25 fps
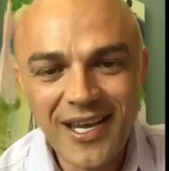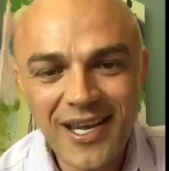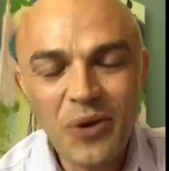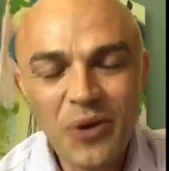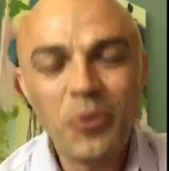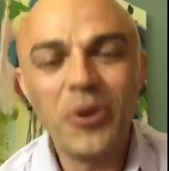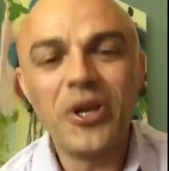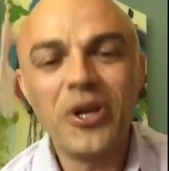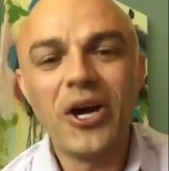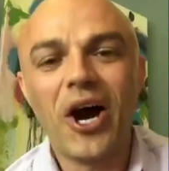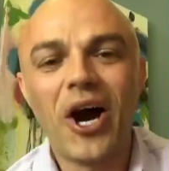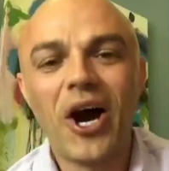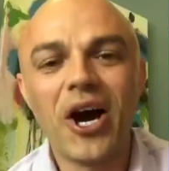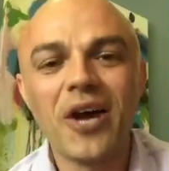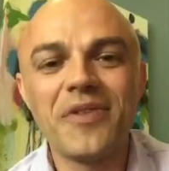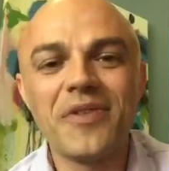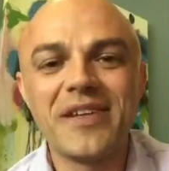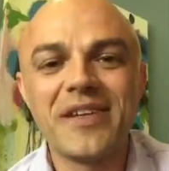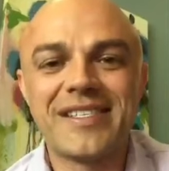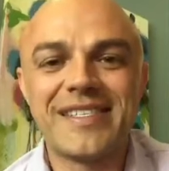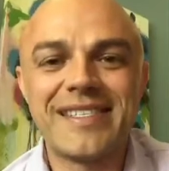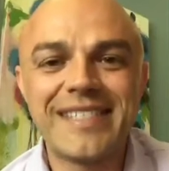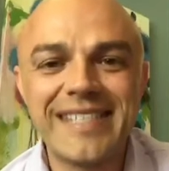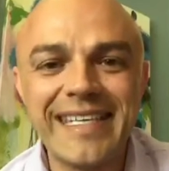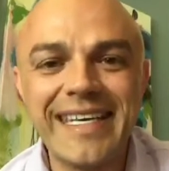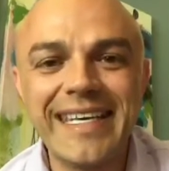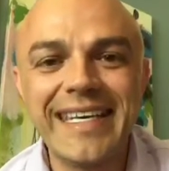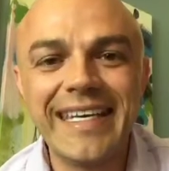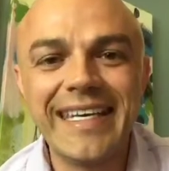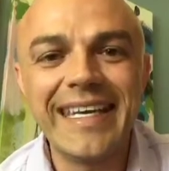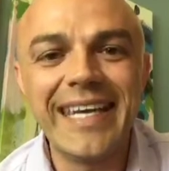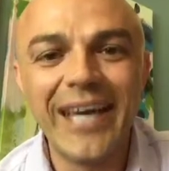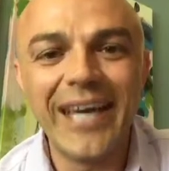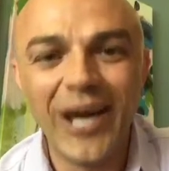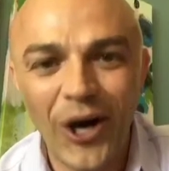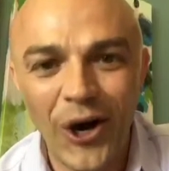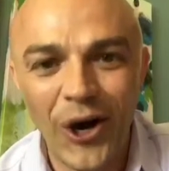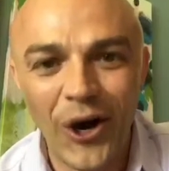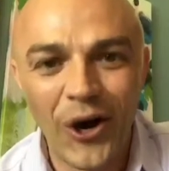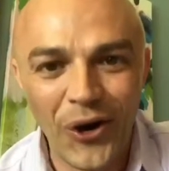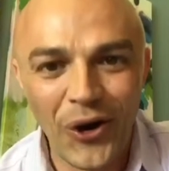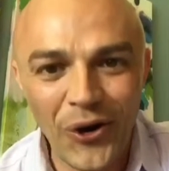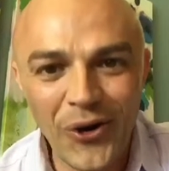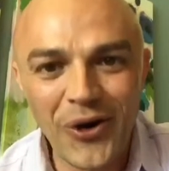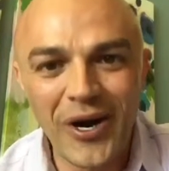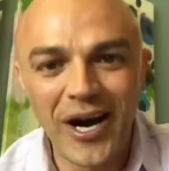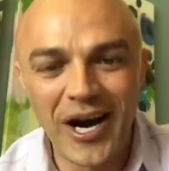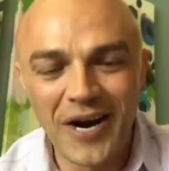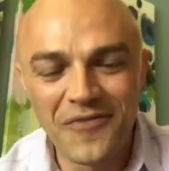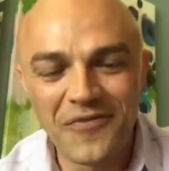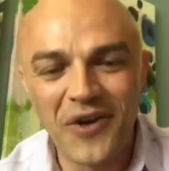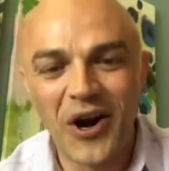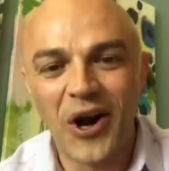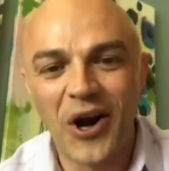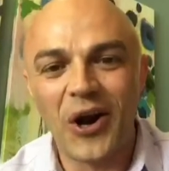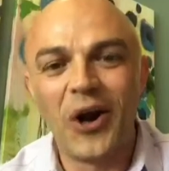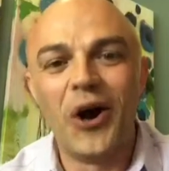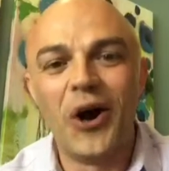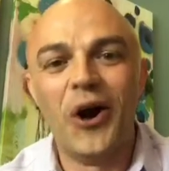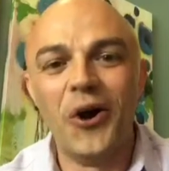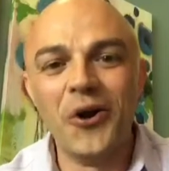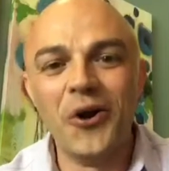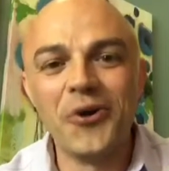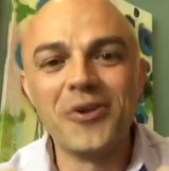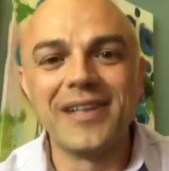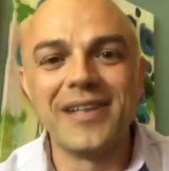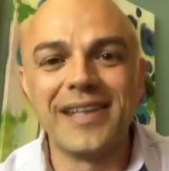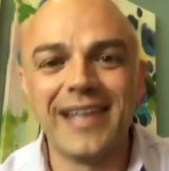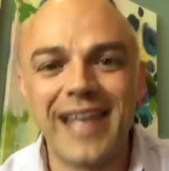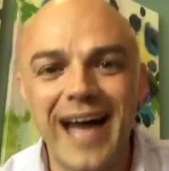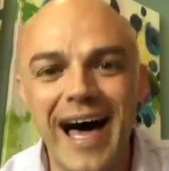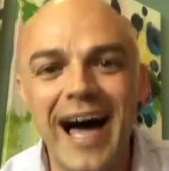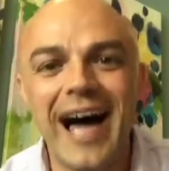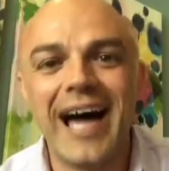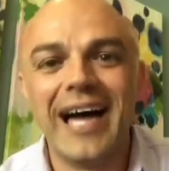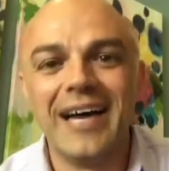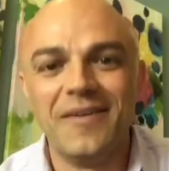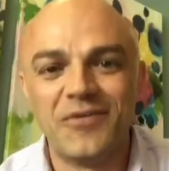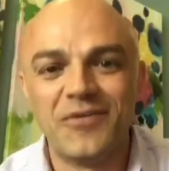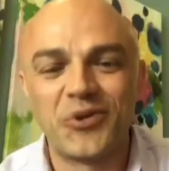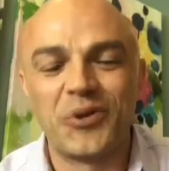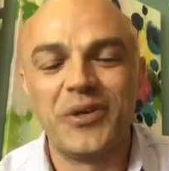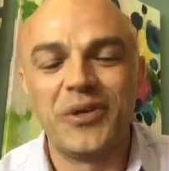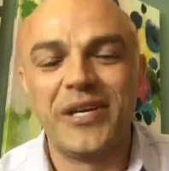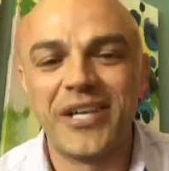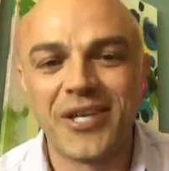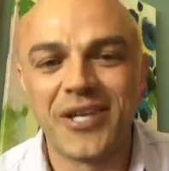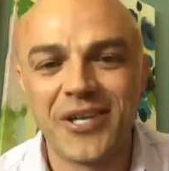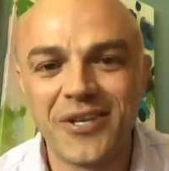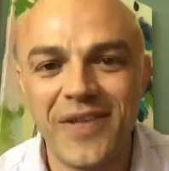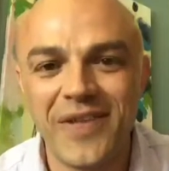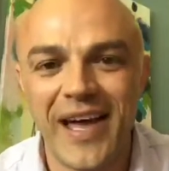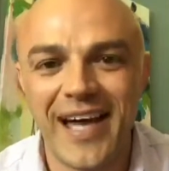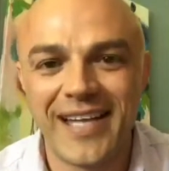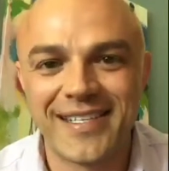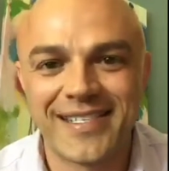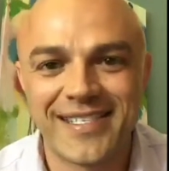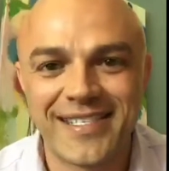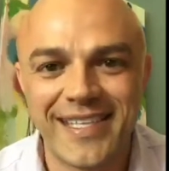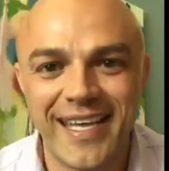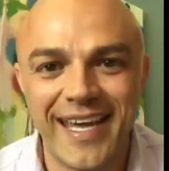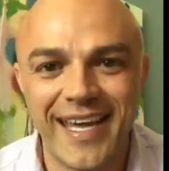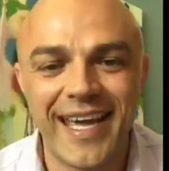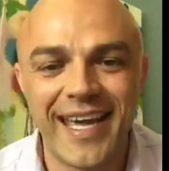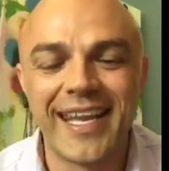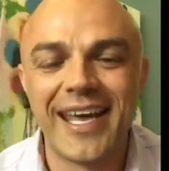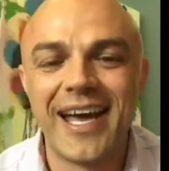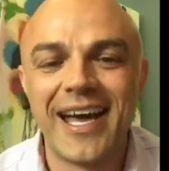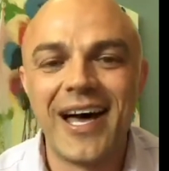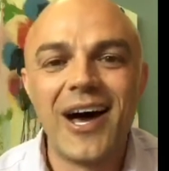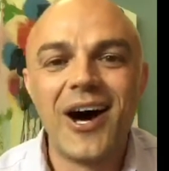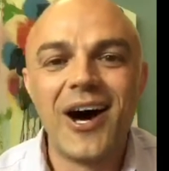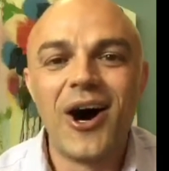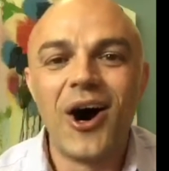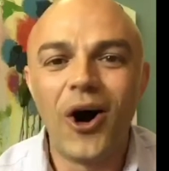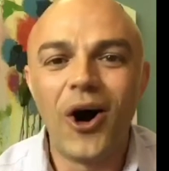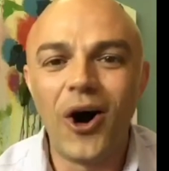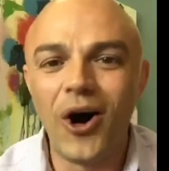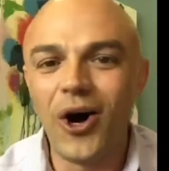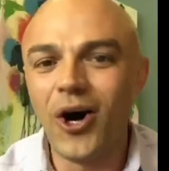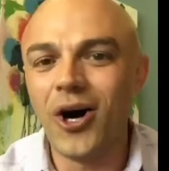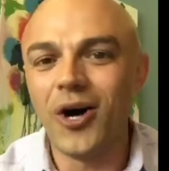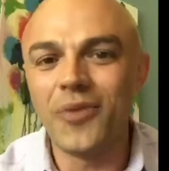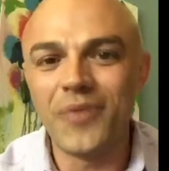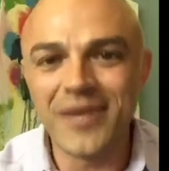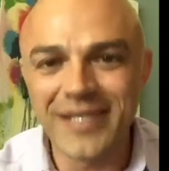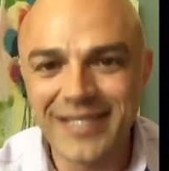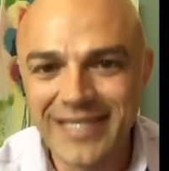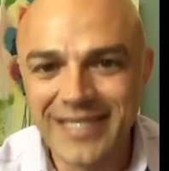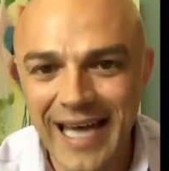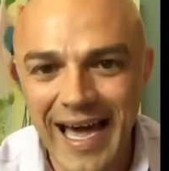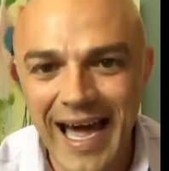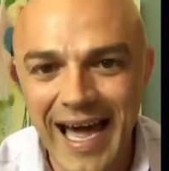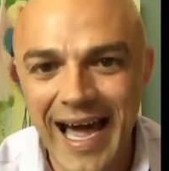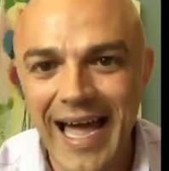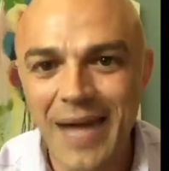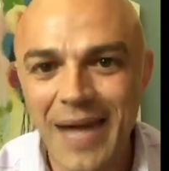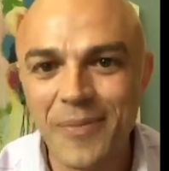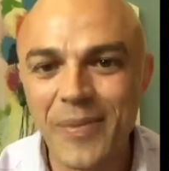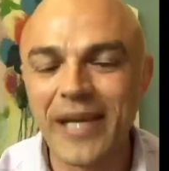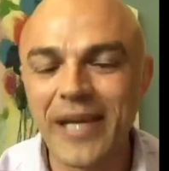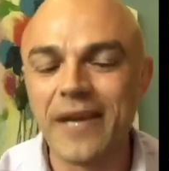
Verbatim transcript: We are the CEO of our own lives. We hear that said all the time.